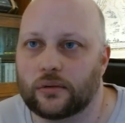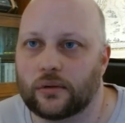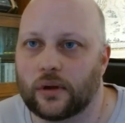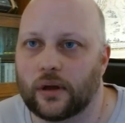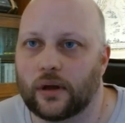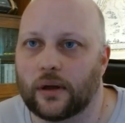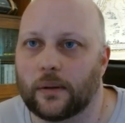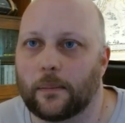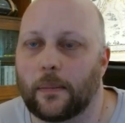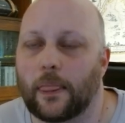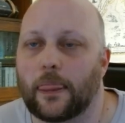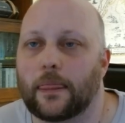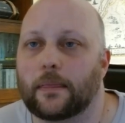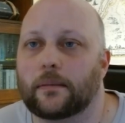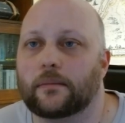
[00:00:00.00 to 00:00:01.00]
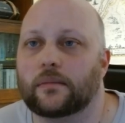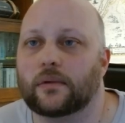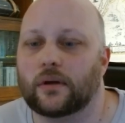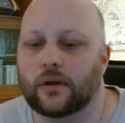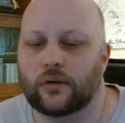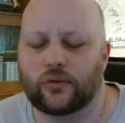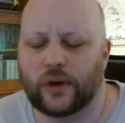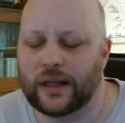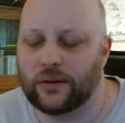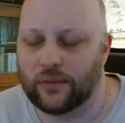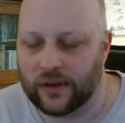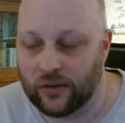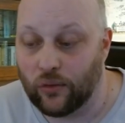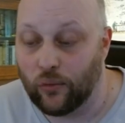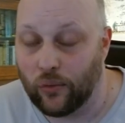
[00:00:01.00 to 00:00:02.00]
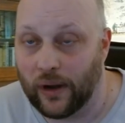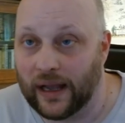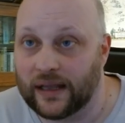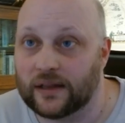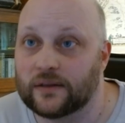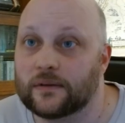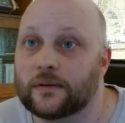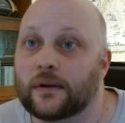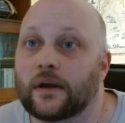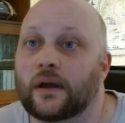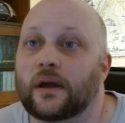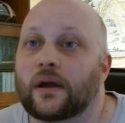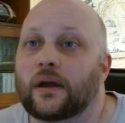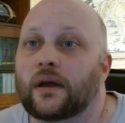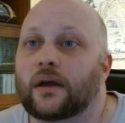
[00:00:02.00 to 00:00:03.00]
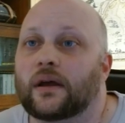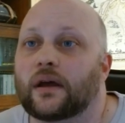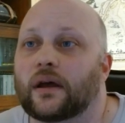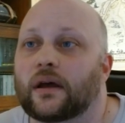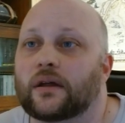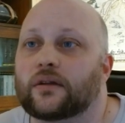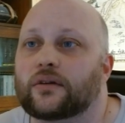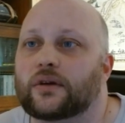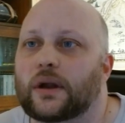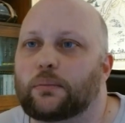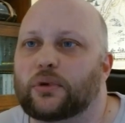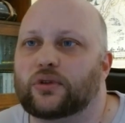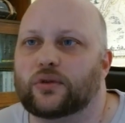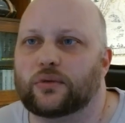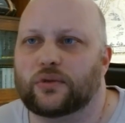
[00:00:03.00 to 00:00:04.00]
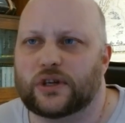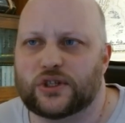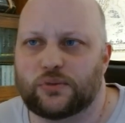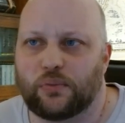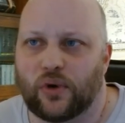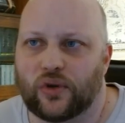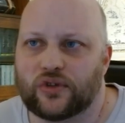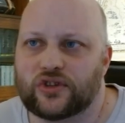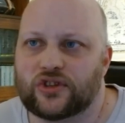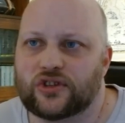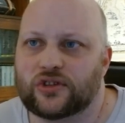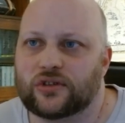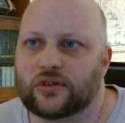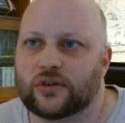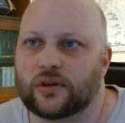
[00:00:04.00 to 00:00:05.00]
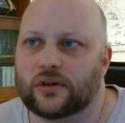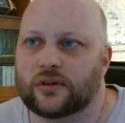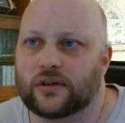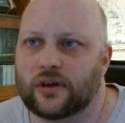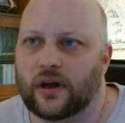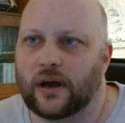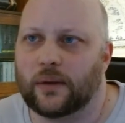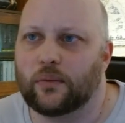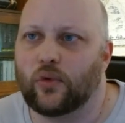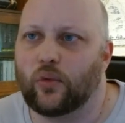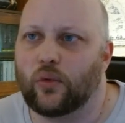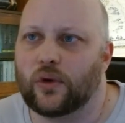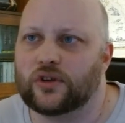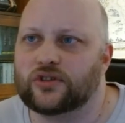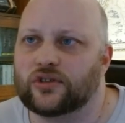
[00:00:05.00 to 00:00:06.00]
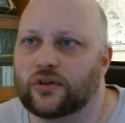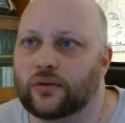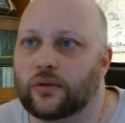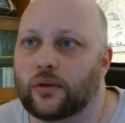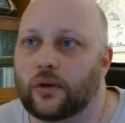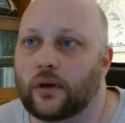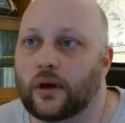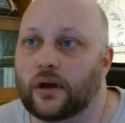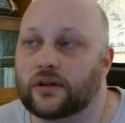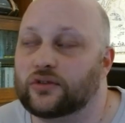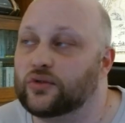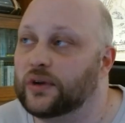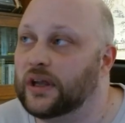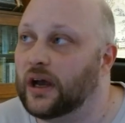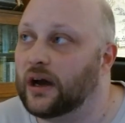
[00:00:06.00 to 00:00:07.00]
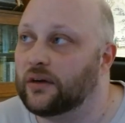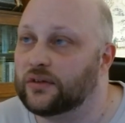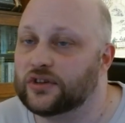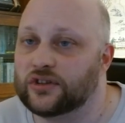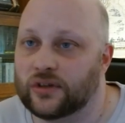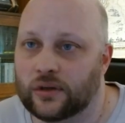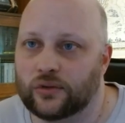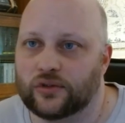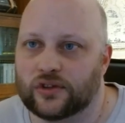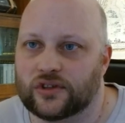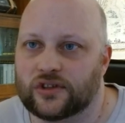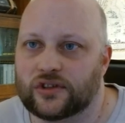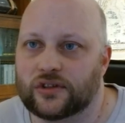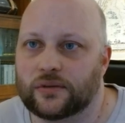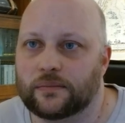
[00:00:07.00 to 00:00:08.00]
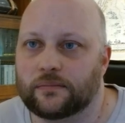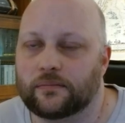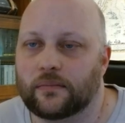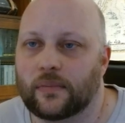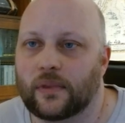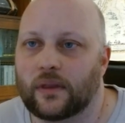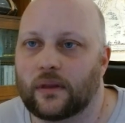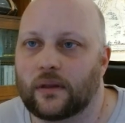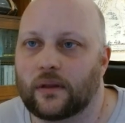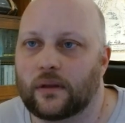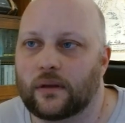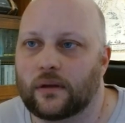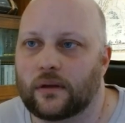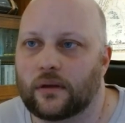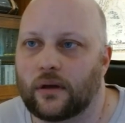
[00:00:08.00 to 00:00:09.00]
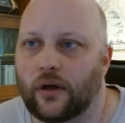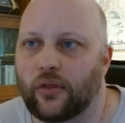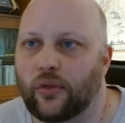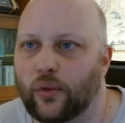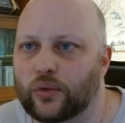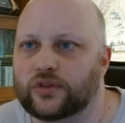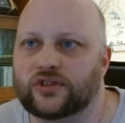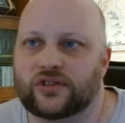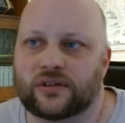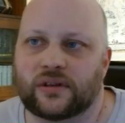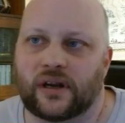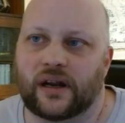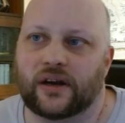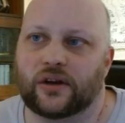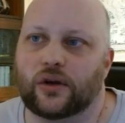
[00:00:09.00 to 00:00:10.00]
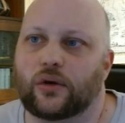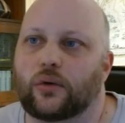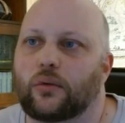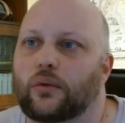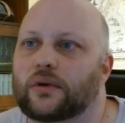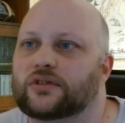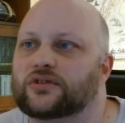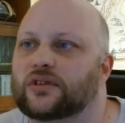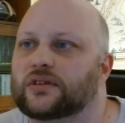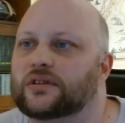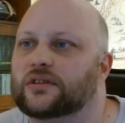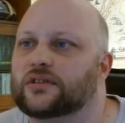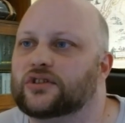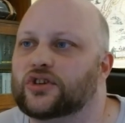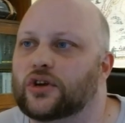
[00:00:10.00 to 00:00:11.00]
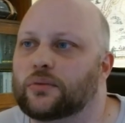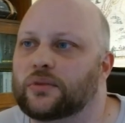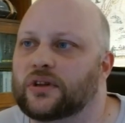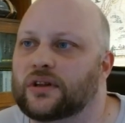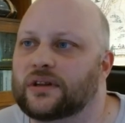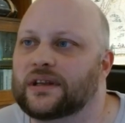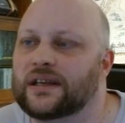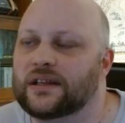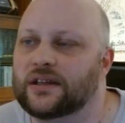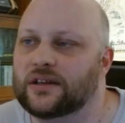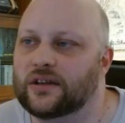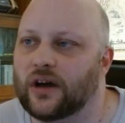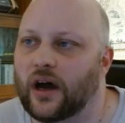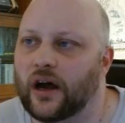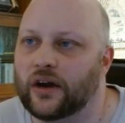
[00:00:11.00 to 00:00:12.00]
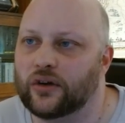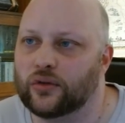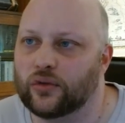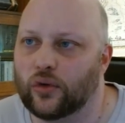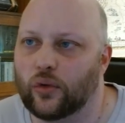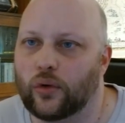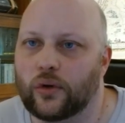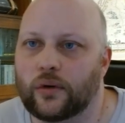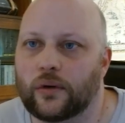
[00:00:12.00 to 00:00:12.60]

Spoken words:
a railway wagon. The rapid response time was on 3 hours notice. A thought scenario was that Germany needed iron ore.